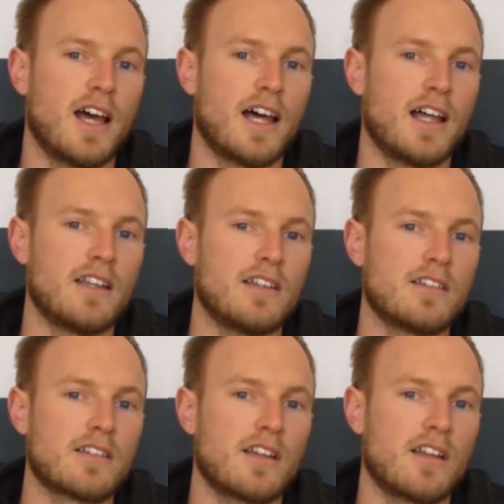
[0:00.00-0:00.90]

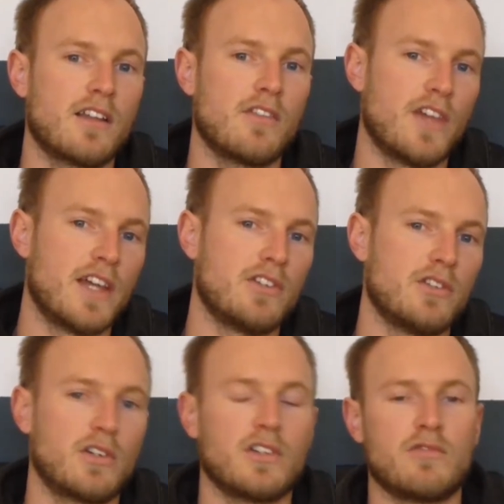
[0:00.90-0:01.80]
and then
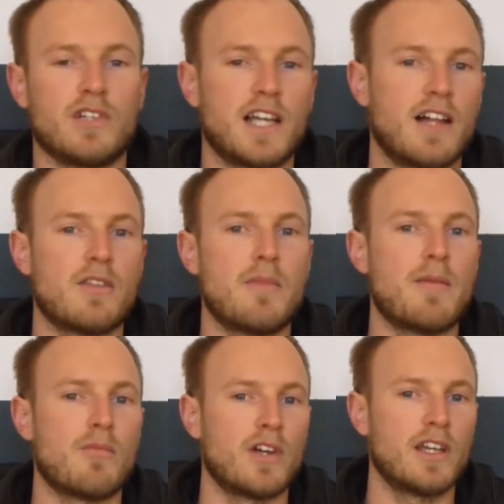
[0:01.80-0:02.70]
you could read out the
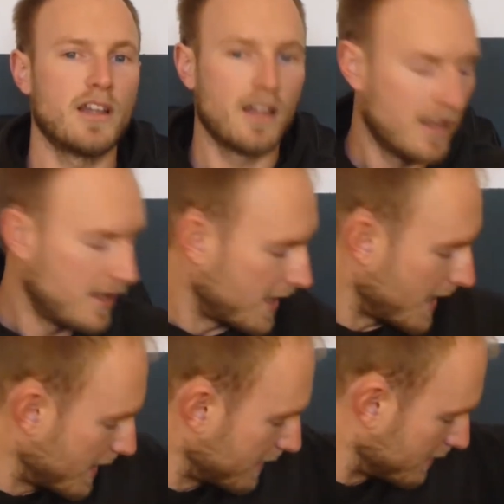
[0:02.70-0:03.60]
memory.
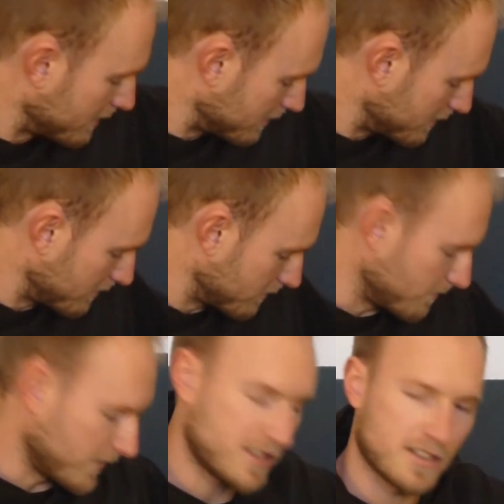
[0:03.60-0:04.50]
And
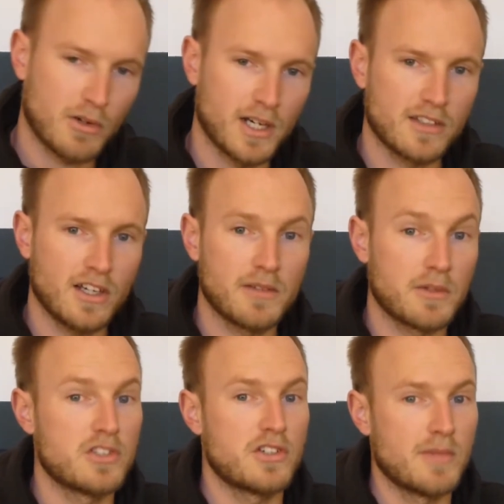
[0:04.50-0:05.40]
this is quite a
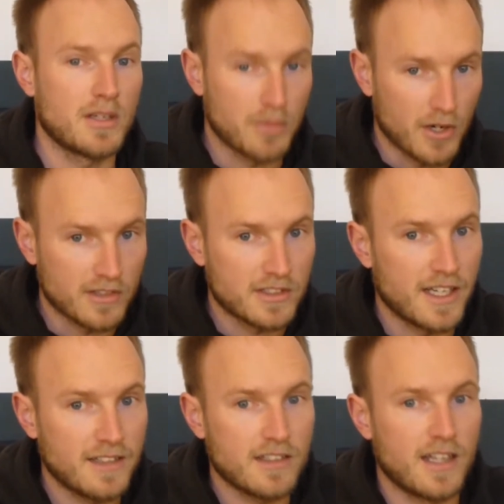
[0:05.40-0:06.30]
time-consuming
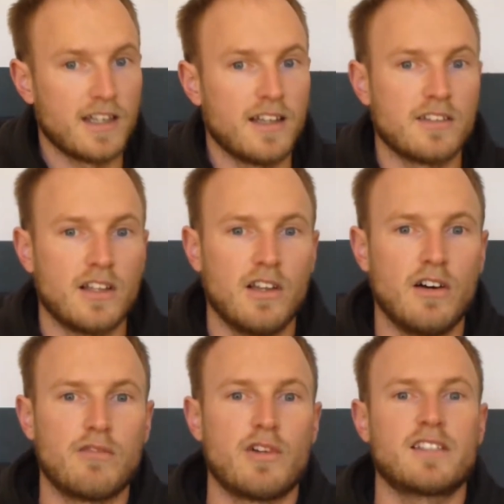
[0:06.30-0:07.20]
process, and there's a
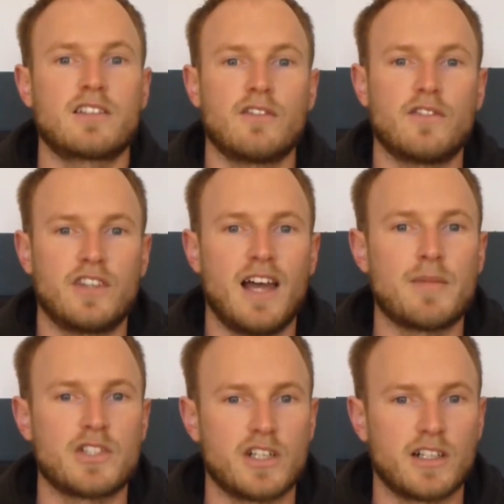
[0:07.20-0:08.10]
lot of risk of
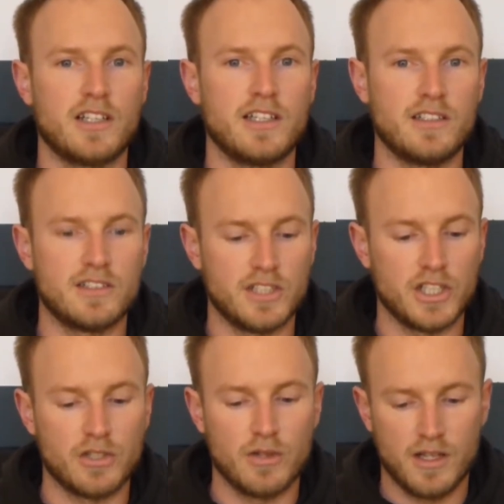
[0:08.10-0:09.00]
damaging the
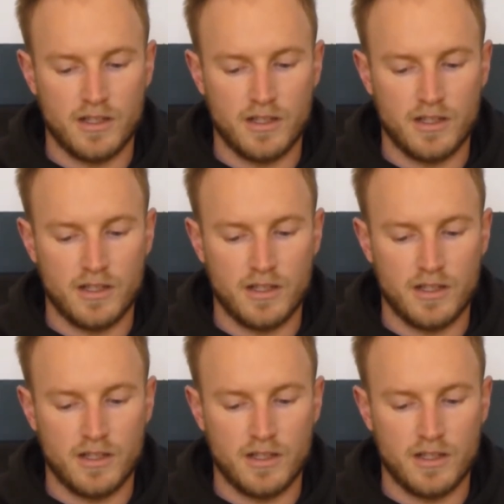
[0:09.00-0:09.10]
ECU.